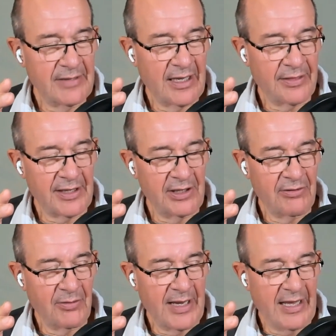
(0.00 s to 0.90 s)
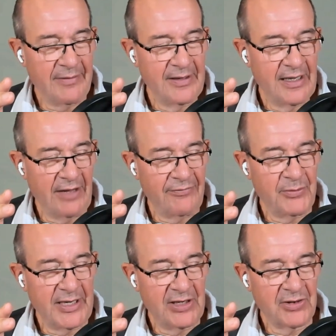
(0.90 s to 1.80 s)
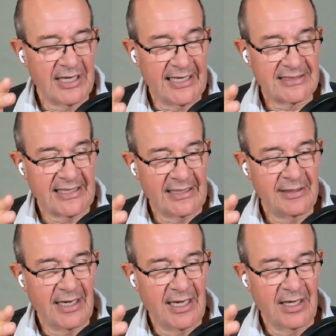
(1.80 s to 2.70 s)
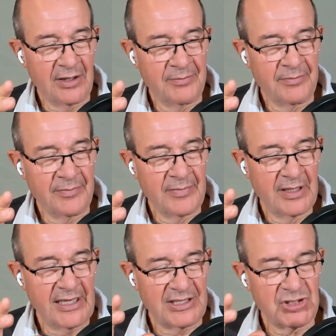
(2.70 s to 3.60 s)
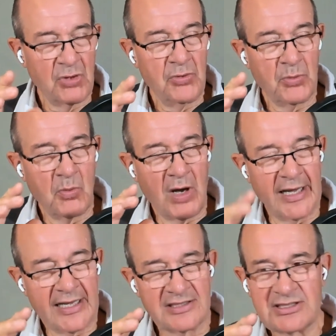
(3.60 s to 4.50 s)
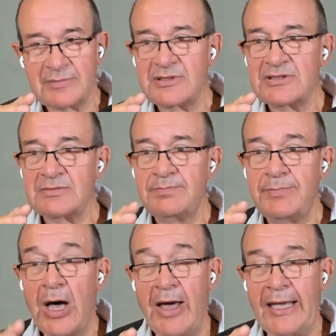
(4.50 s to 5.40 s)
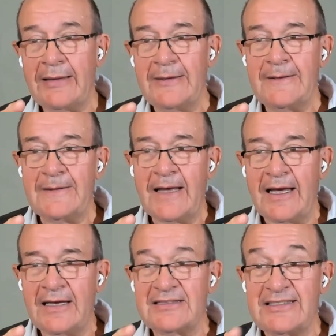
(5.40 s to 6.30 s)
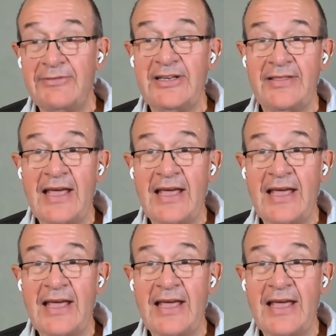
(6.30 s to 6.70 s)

I think you're aware, every week on LinkedIn. Um, it's called Why Customers Buy. Uh, seventy